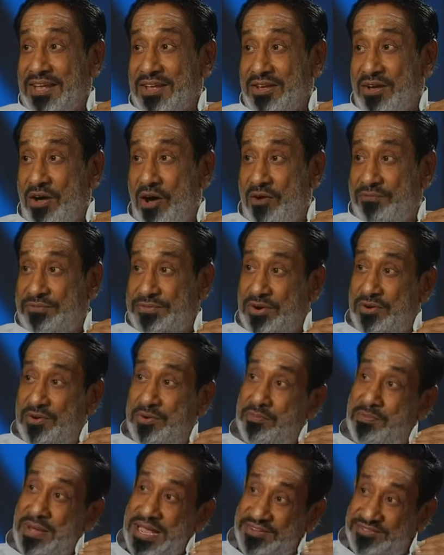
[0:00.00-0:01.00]
After
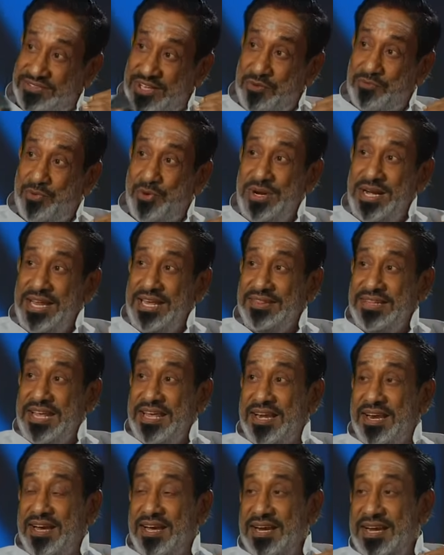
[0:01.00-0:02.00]
myself only, they
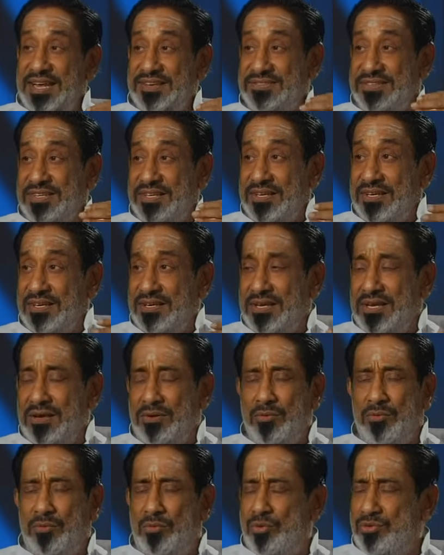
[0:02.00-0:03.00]
recognized
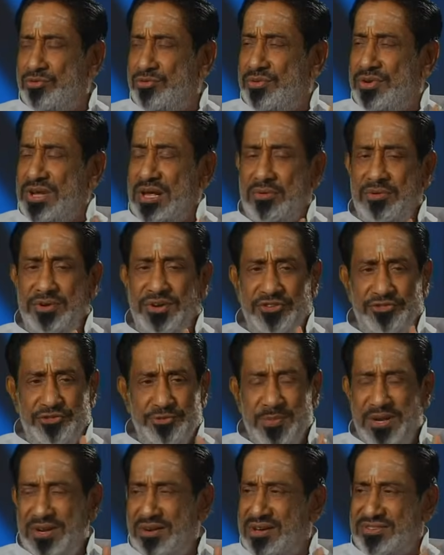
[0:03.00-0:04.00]
a
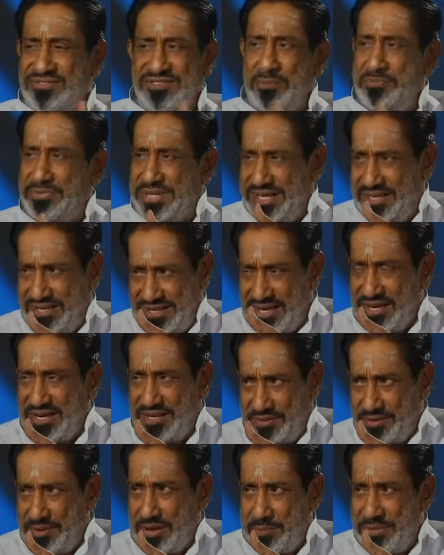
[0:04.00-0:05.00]
Dutchman or something, or
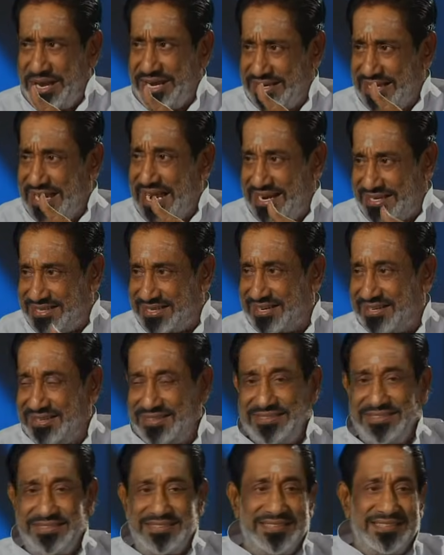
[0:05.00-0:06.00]
American actor.
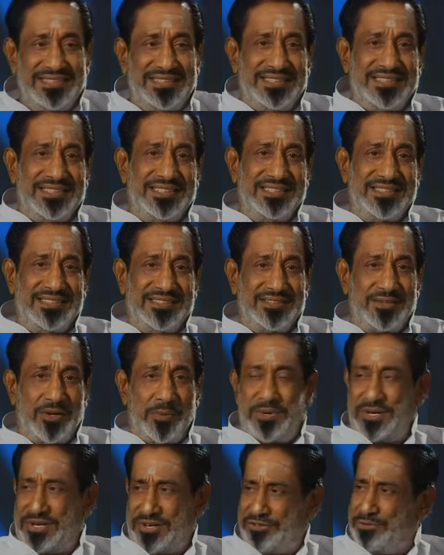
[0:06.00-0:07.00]

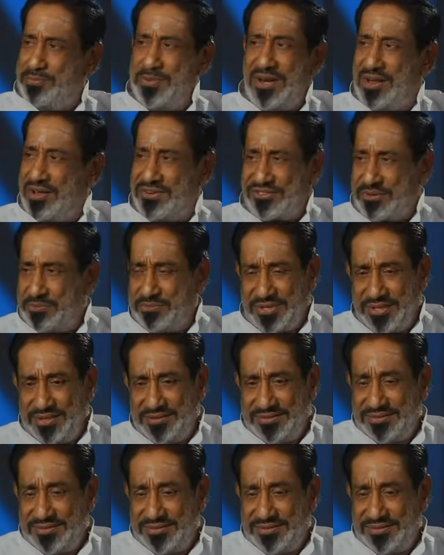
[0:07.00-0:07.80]
Robert Dutchman or something.